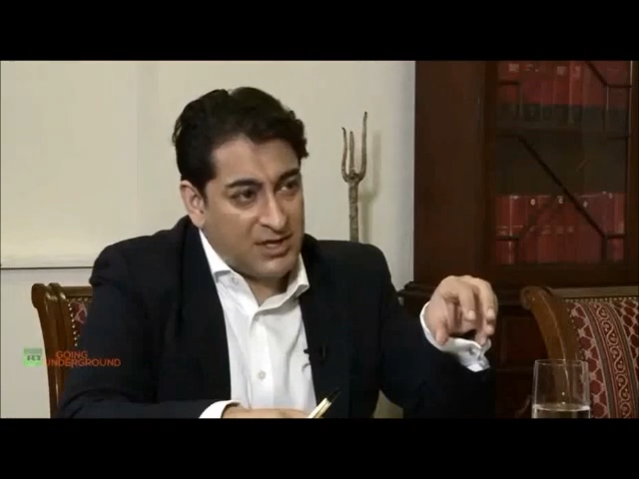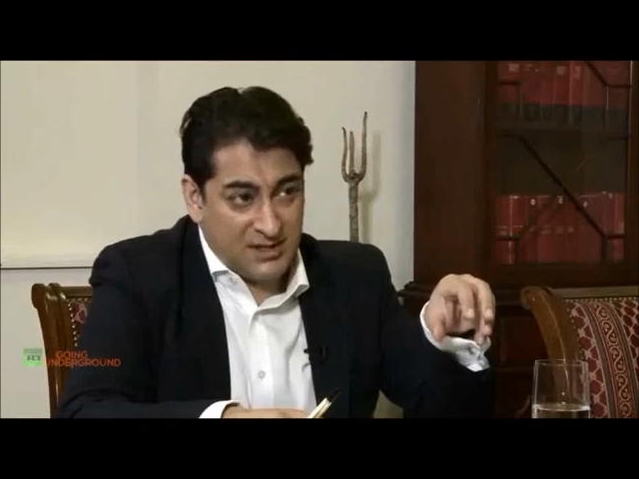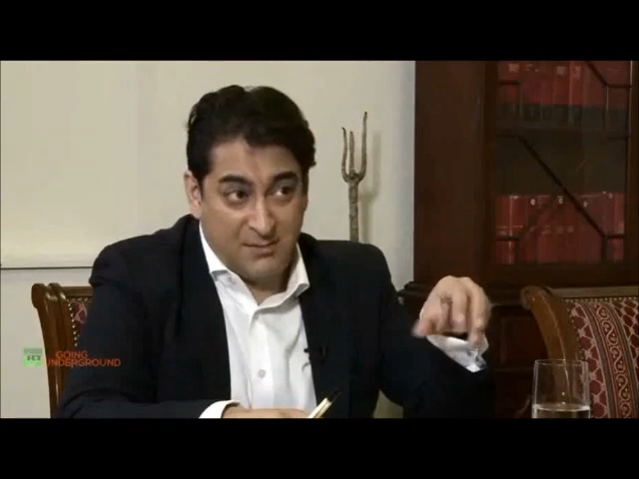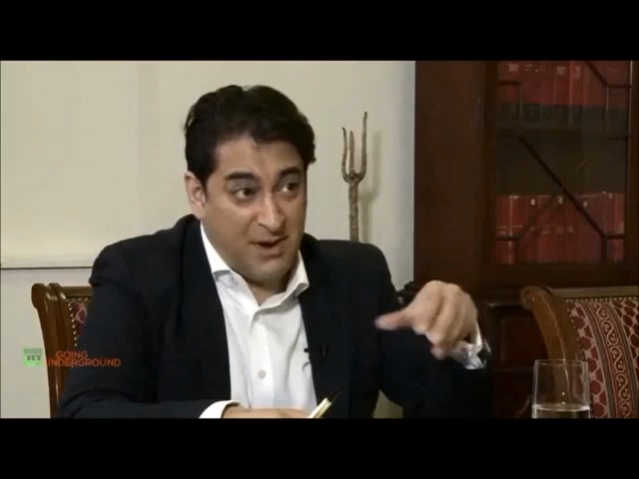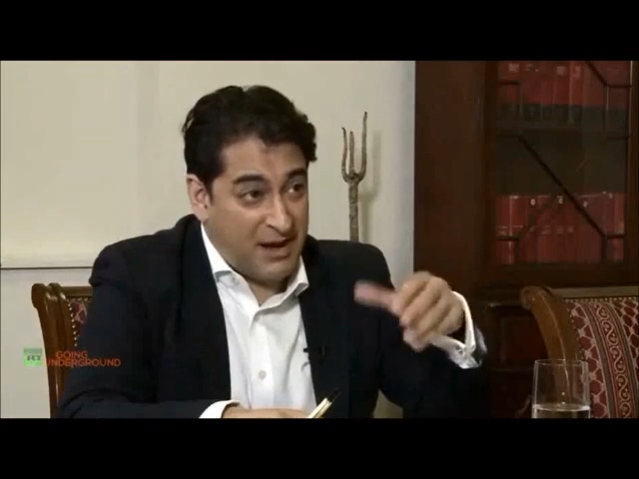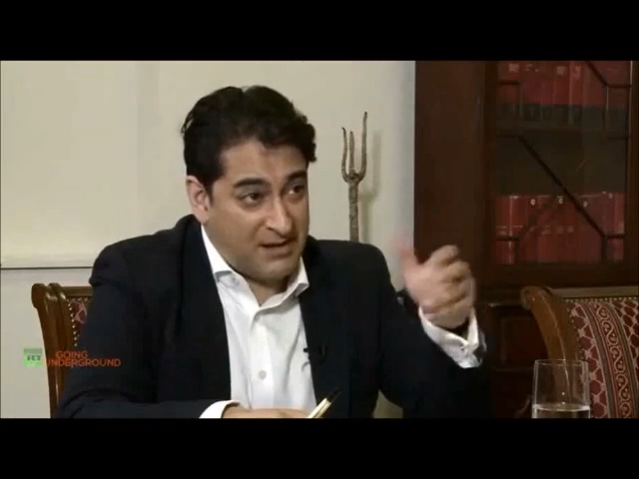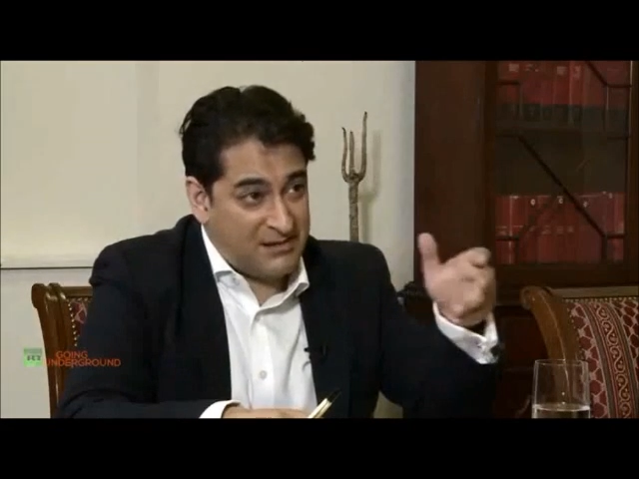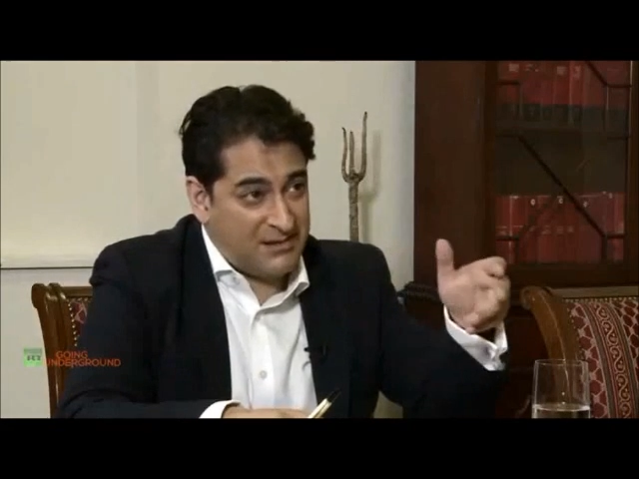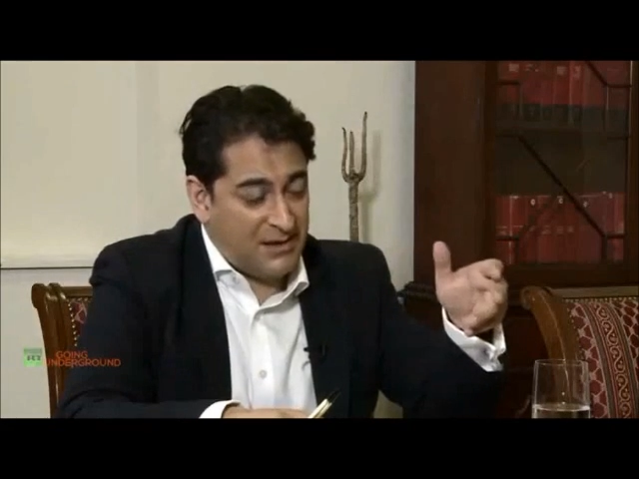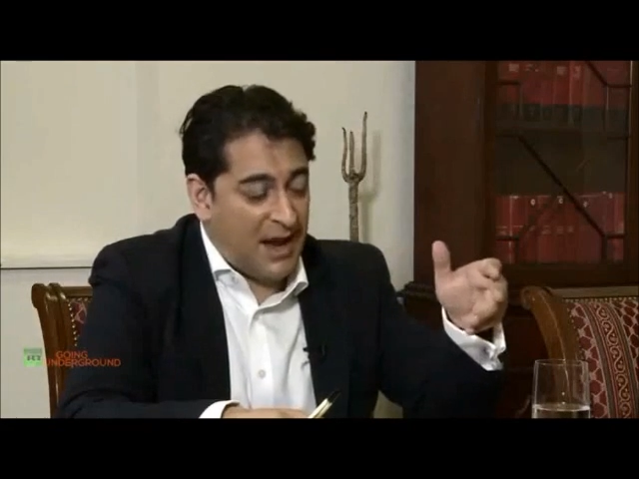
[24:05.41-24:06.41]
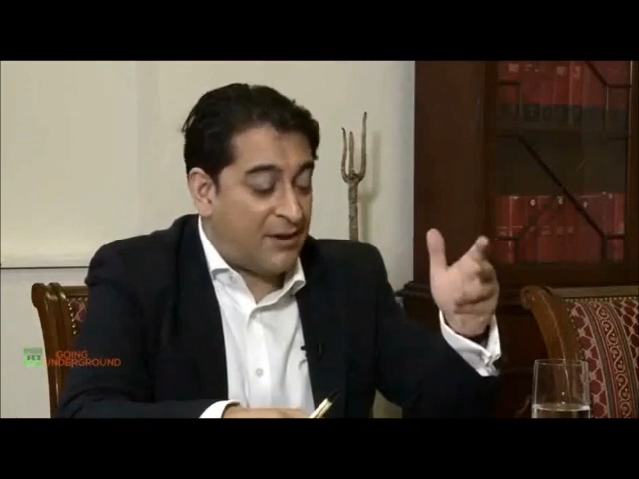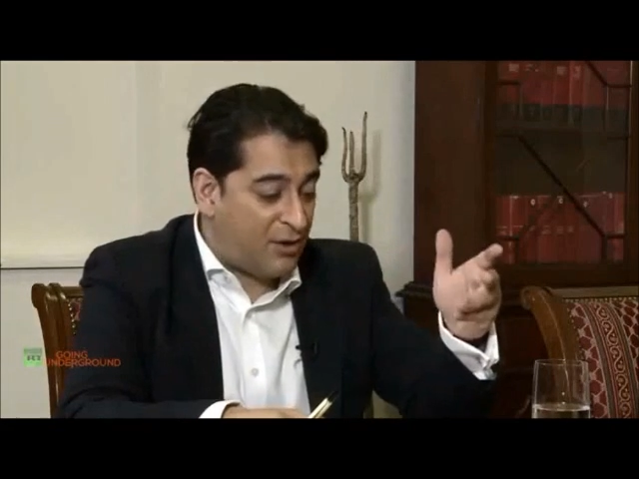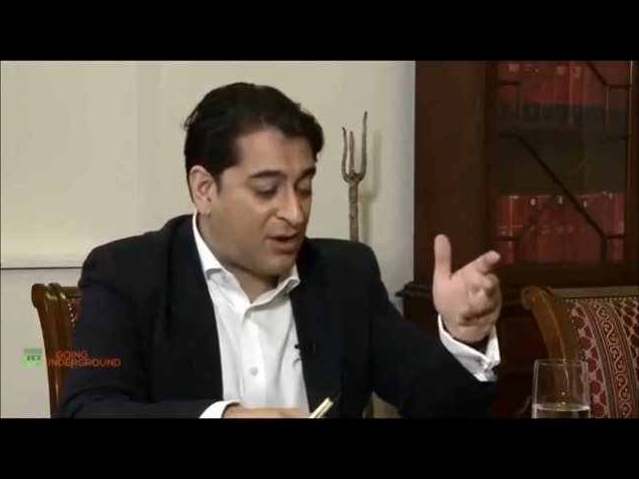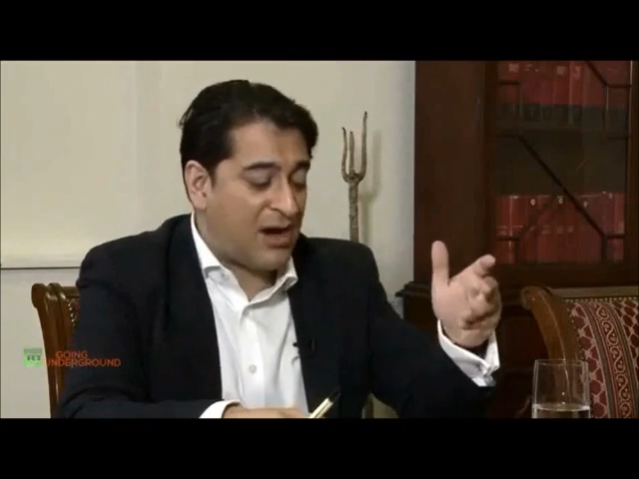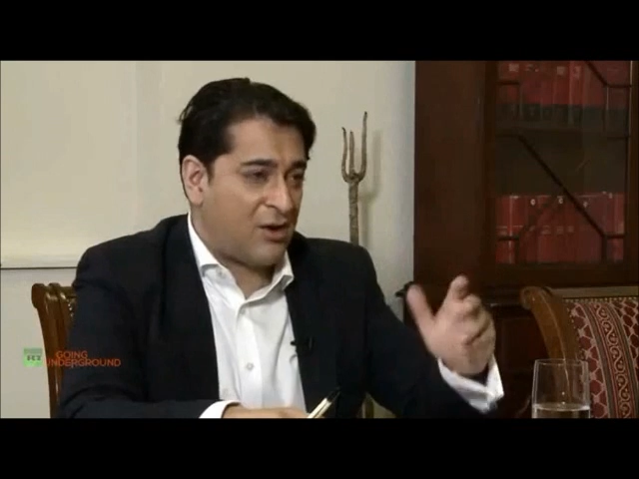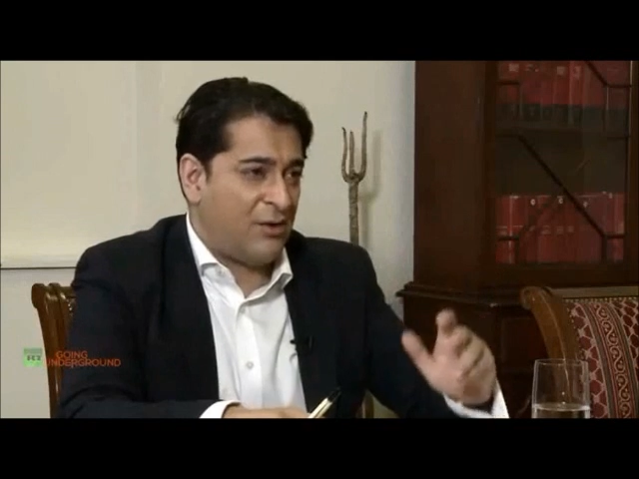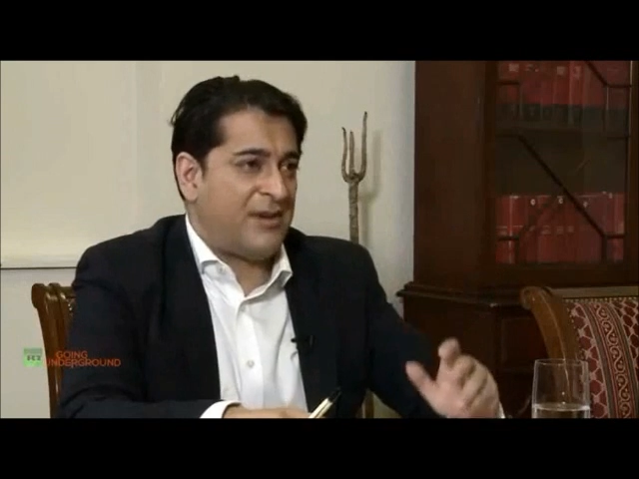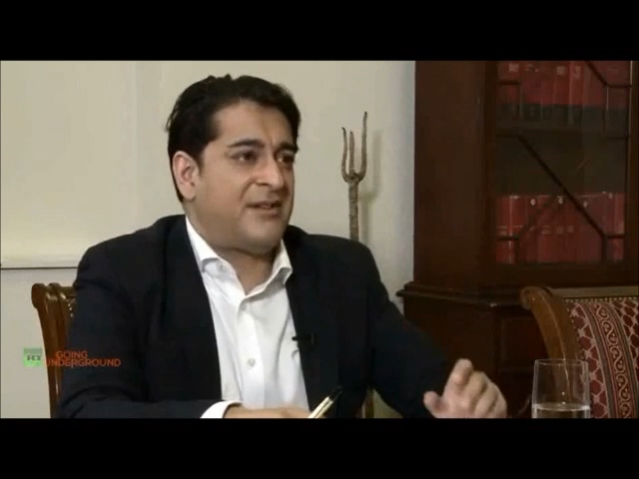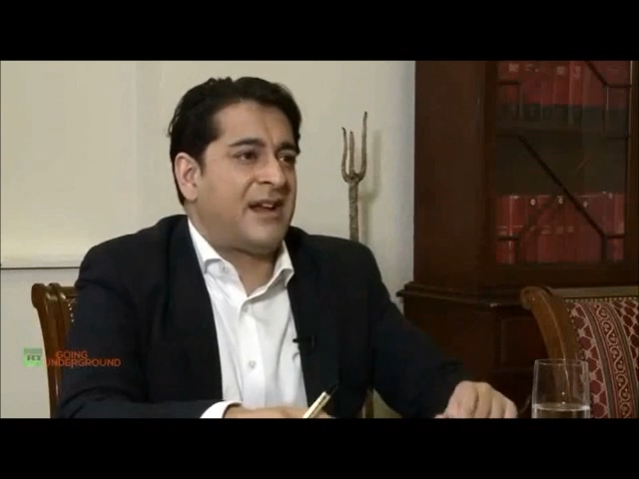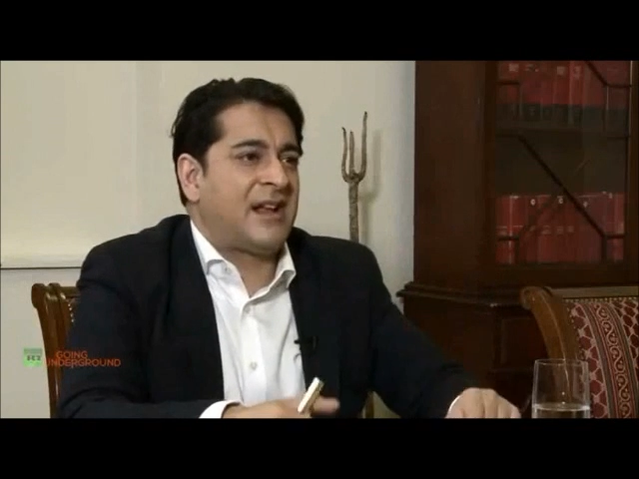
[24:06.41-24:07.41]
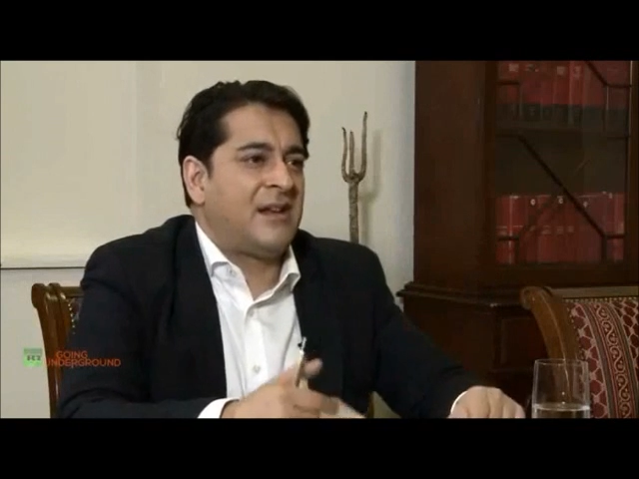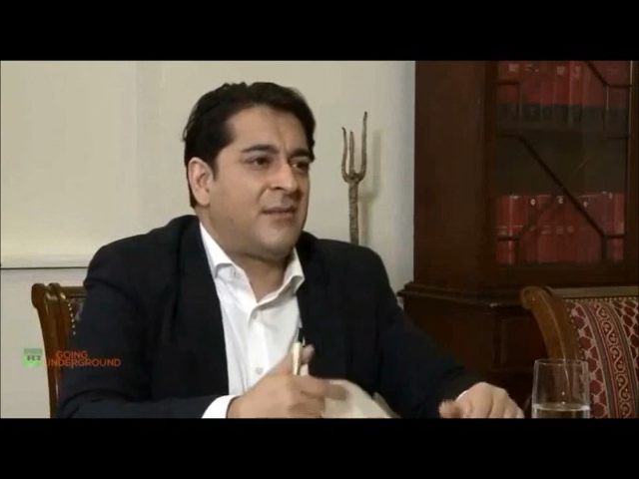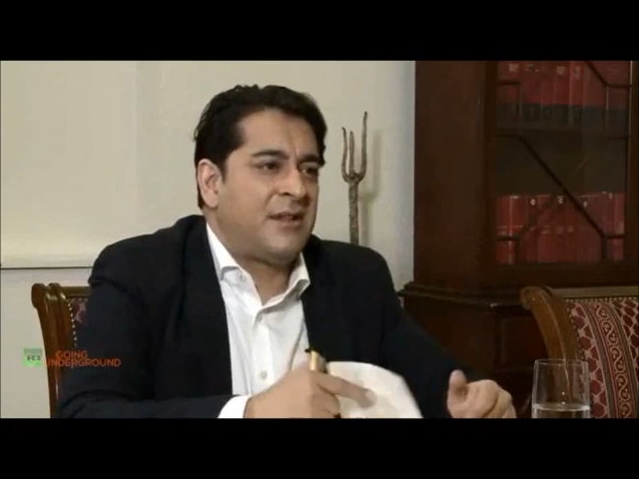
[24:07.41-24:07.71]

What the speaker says: Do you expect that, I know you can't comment directly